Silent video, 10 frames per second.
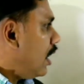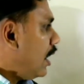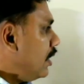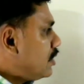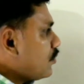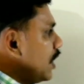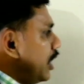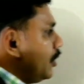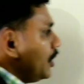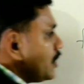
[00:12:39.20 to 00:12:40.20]
And its
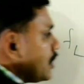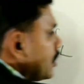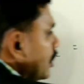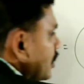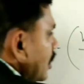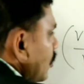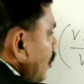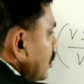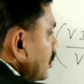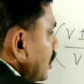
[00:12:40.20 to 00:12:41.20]
value is, it's a
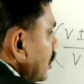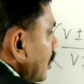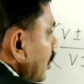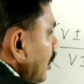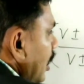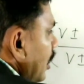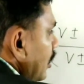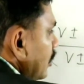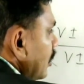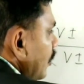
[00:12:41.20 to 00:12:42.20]
constant in air,
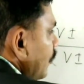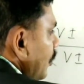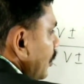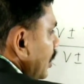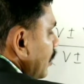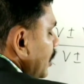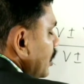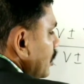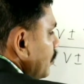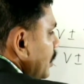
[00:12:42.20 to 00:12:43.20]
340
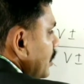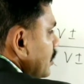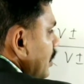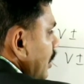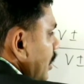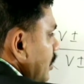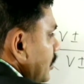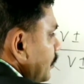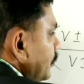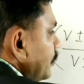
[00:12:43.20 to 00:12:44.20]
meter per
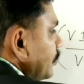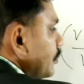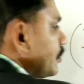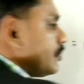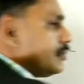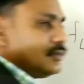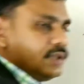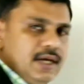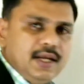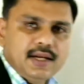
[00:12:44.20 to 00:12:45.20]
second.
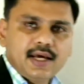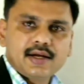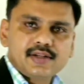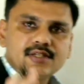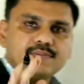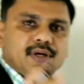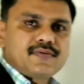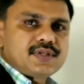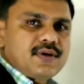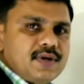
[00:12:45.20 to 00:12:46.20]
In air the speed
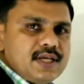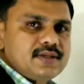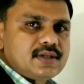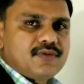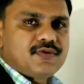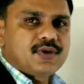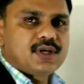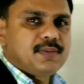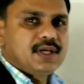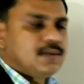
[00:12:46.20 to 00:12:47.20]
of sound is
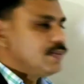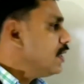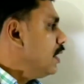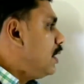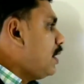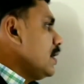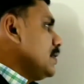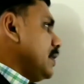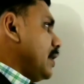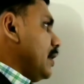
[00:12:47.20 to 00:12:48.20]
340 meter per
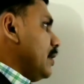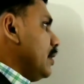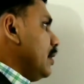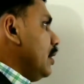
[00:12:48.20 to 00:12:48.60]
second.